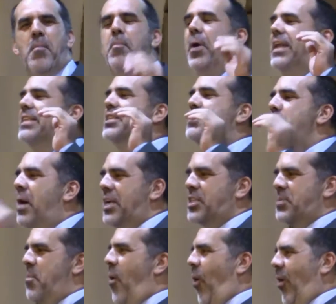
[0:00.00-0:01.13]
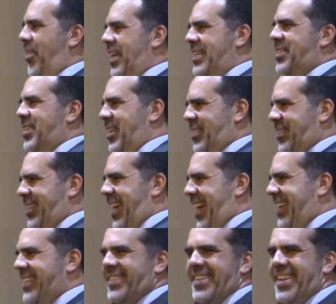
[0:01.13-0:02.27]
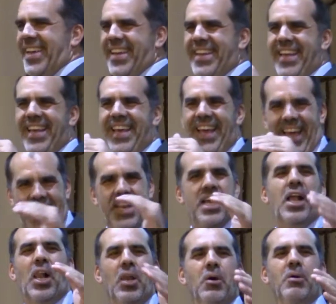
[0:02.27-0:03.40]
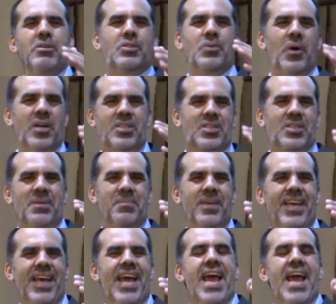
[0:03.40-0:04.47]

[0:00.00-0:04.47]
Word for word: But it's much more than just that, isn't it? It includes worship.